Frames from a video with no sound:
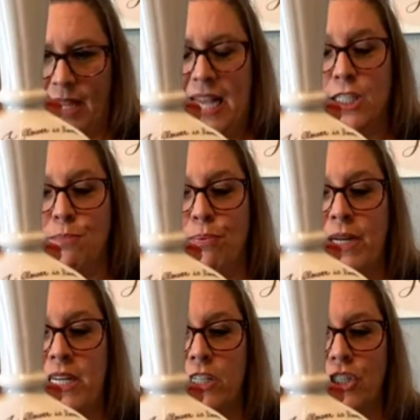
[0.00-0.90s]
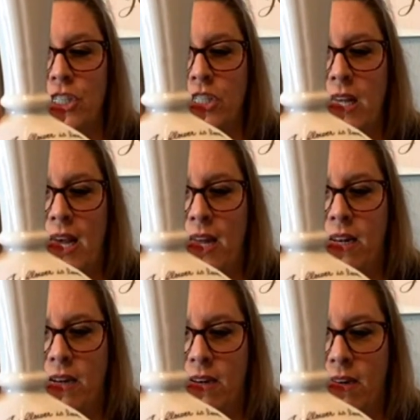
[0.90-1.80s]
It's British, she
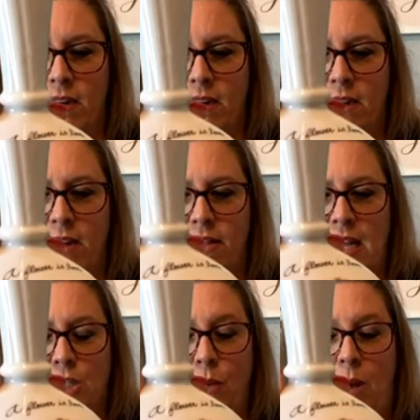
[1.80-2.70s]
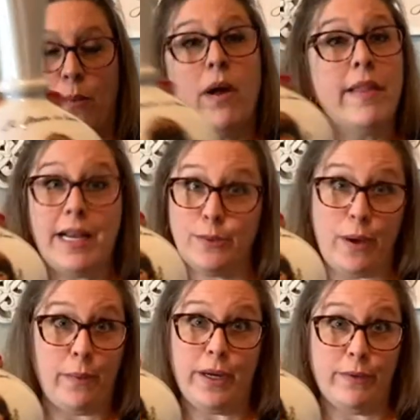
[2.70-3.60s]
said. That's why that's
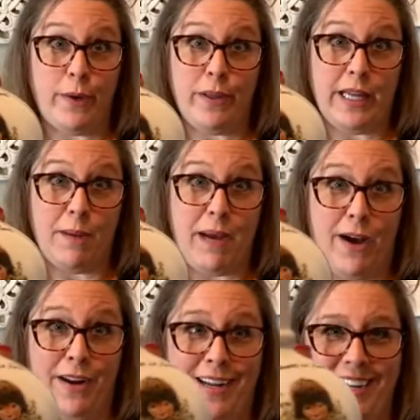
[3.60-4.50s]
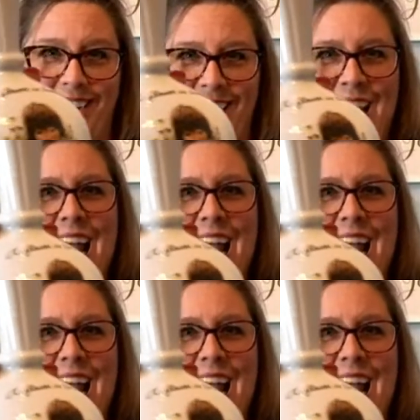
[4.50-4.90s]
why we don't know anything about it.